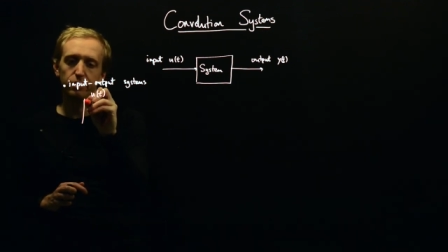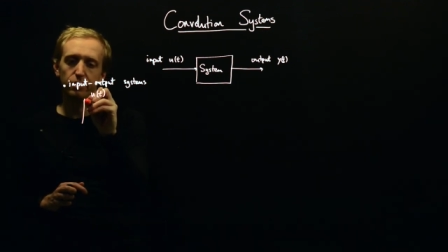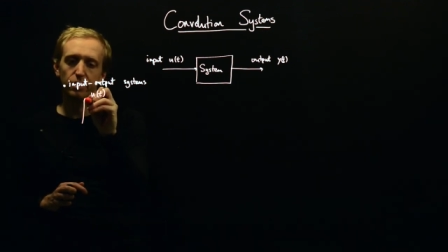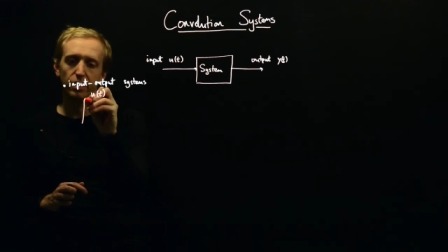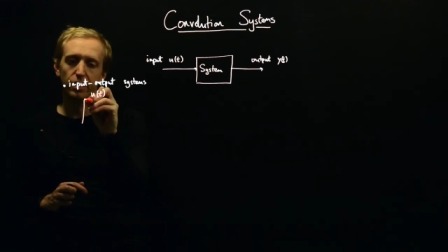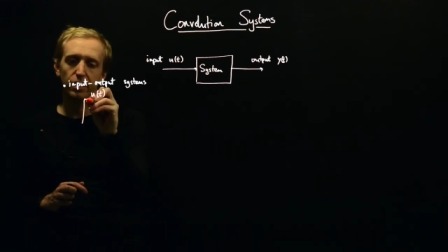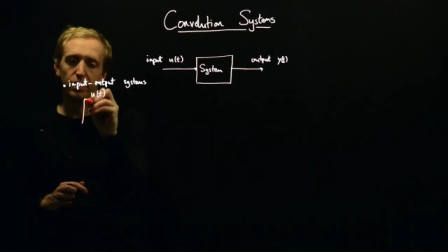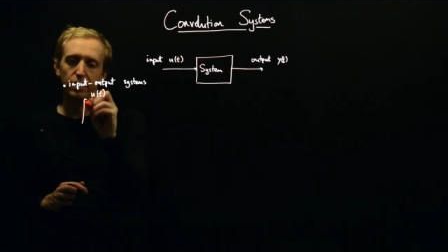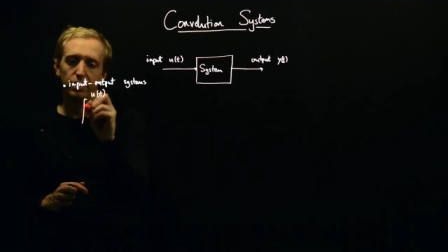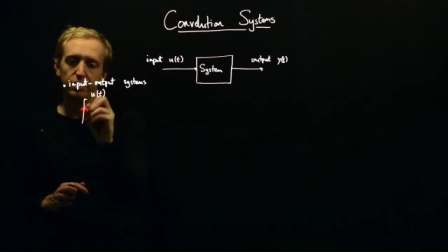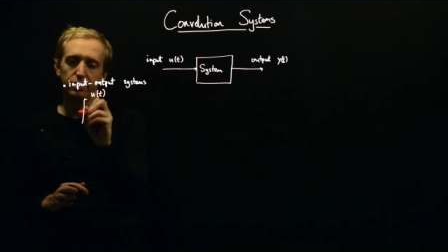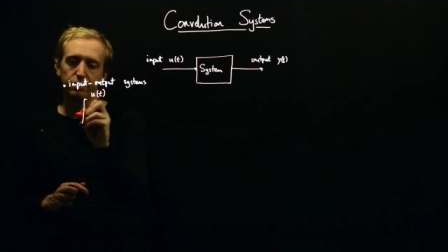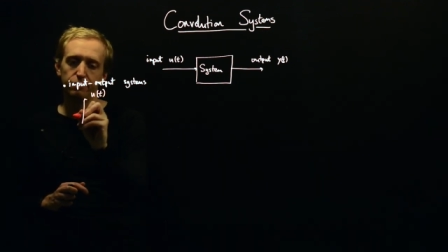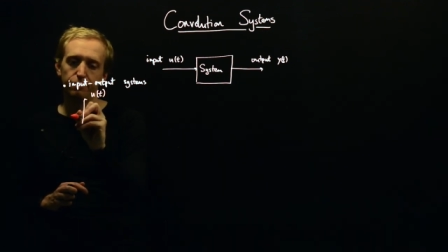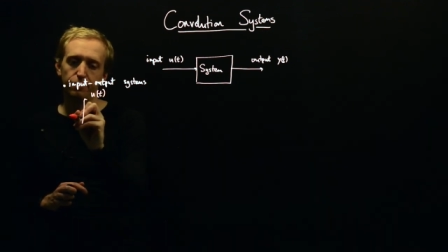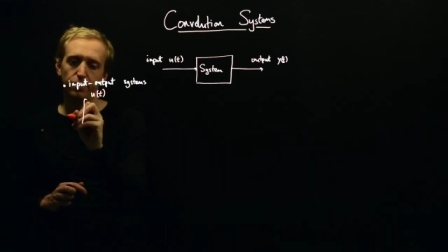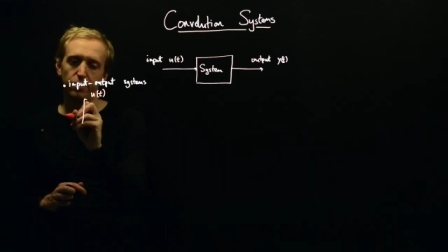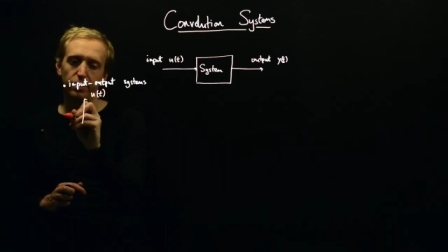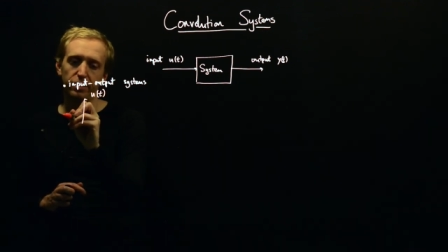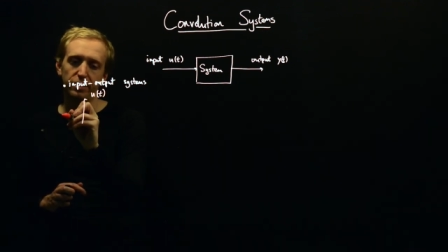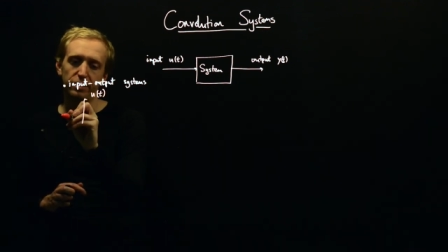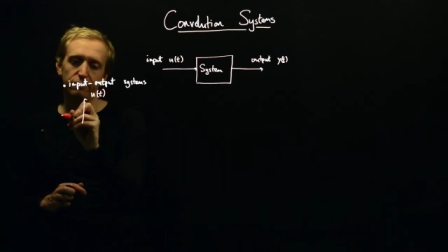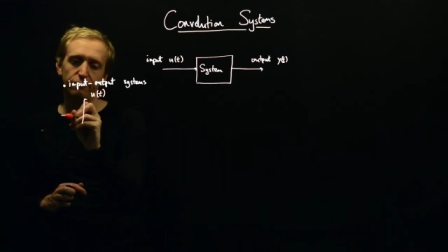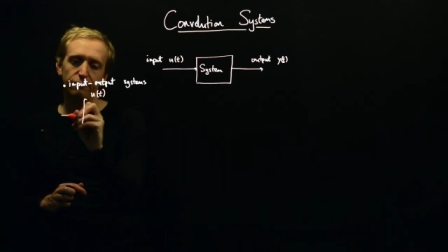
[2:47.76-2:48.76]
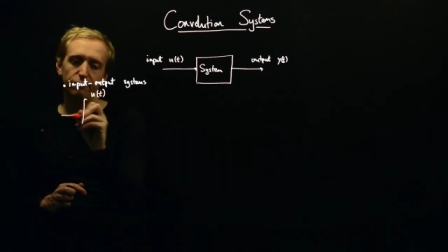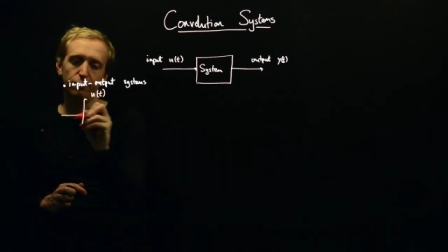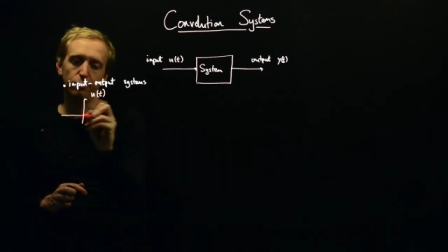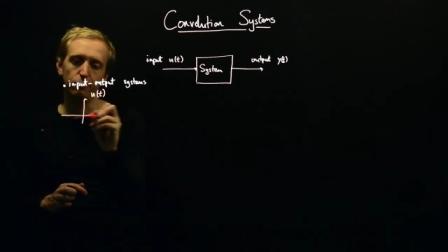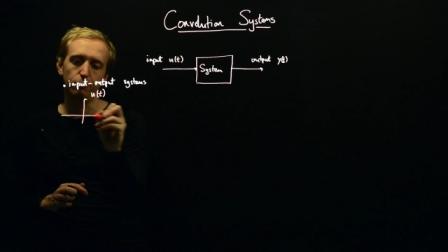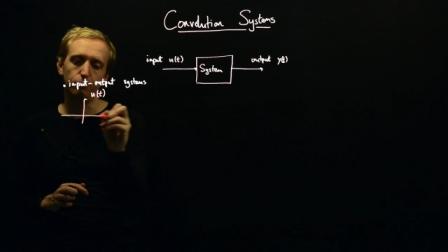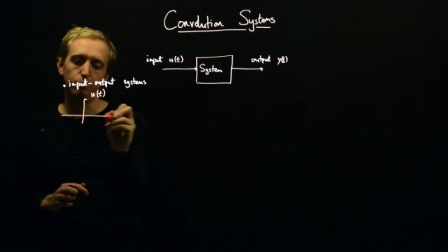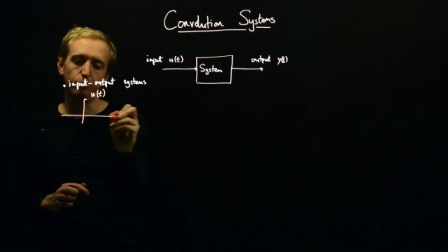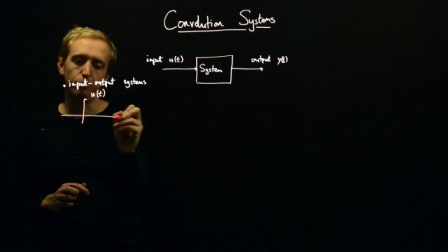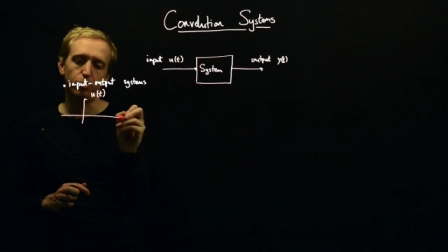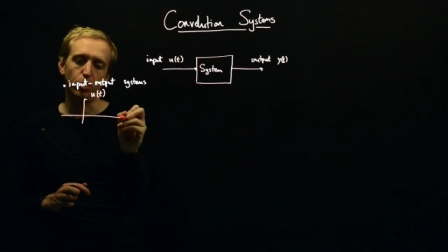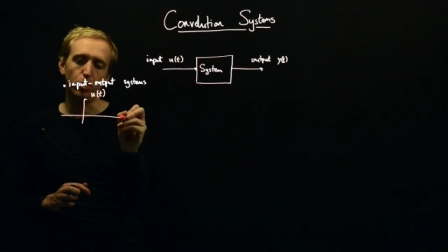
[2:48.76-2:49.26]
uh, defined for
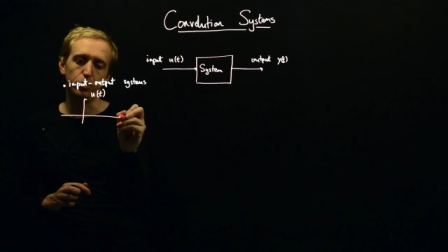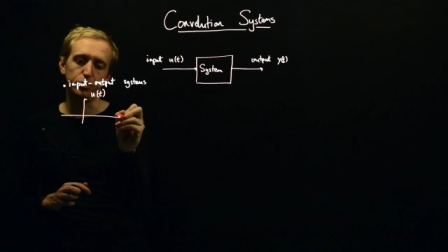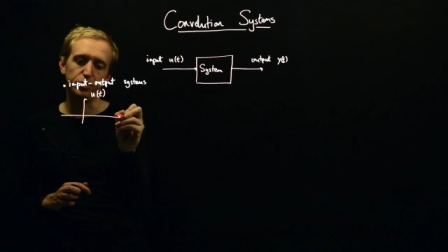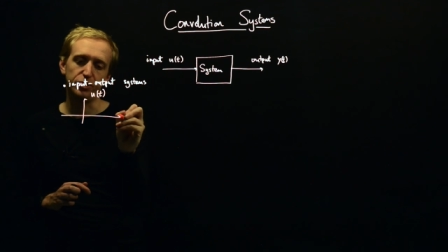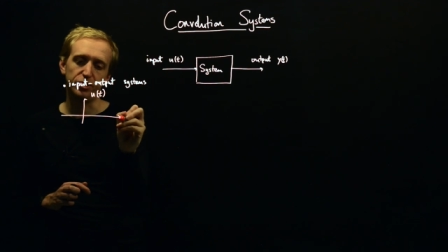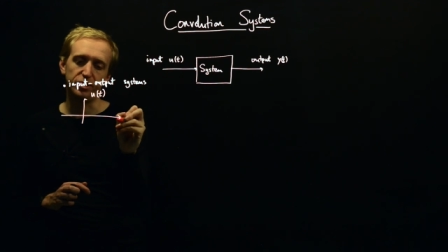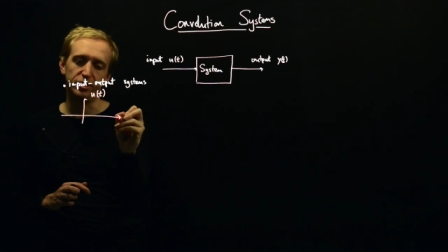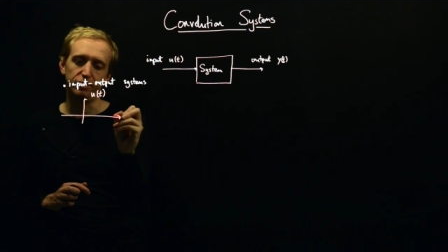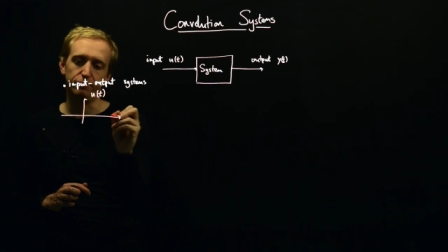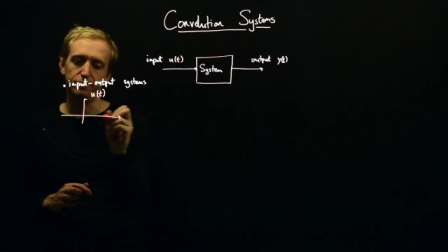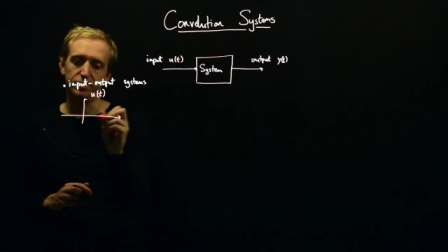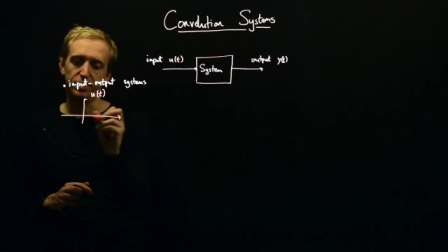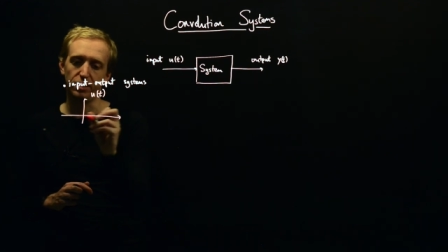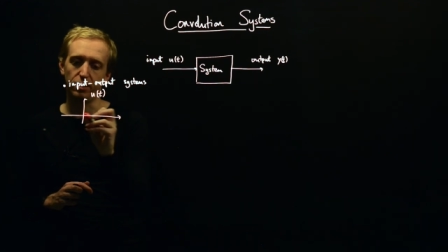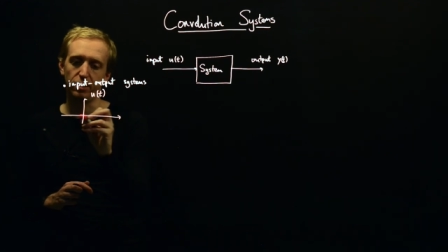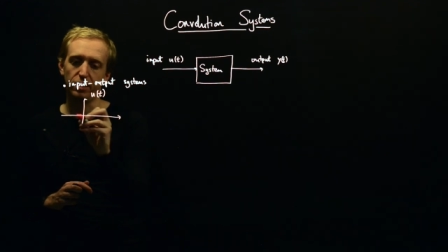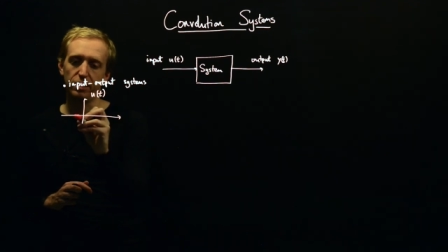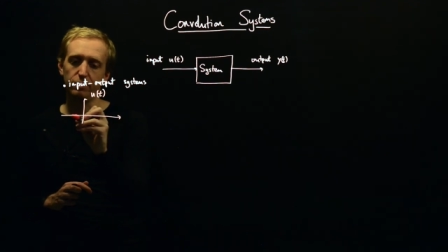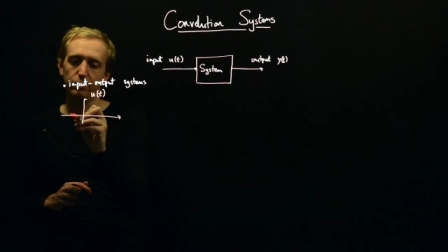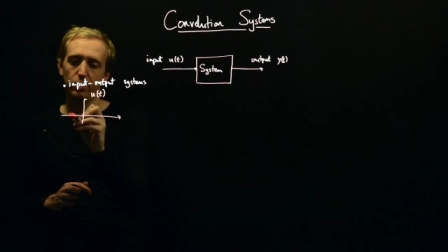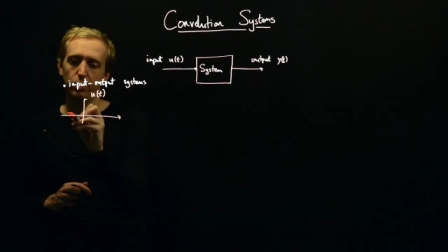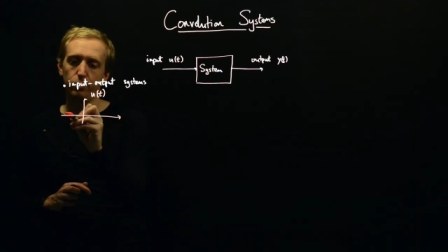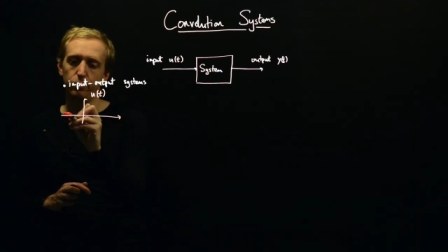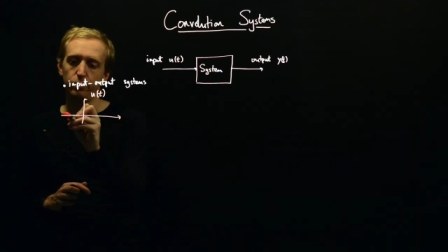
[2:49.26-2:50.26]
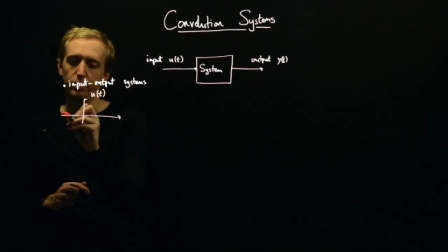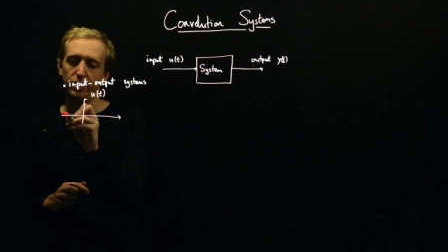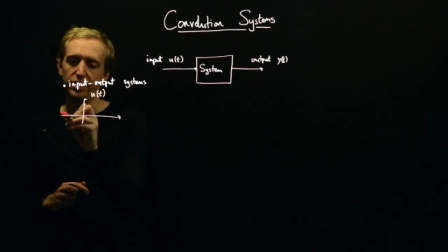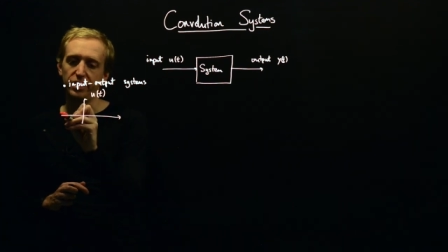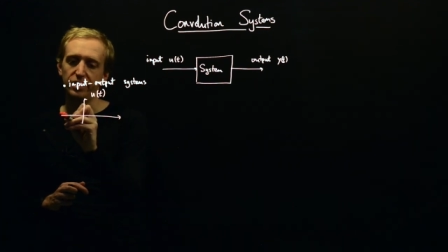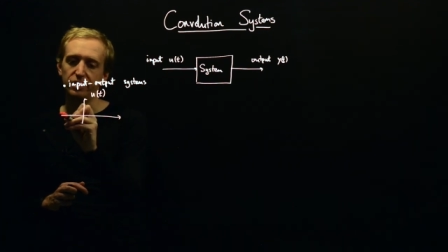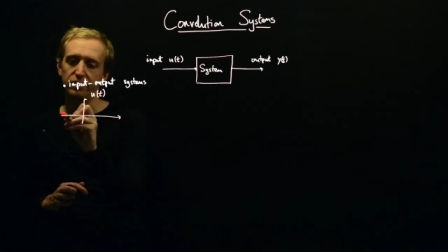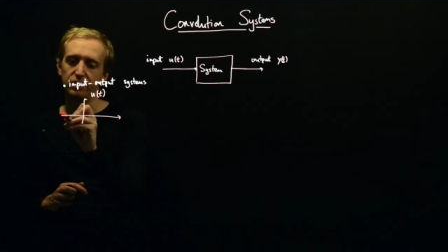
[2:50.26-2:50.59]
positive time only.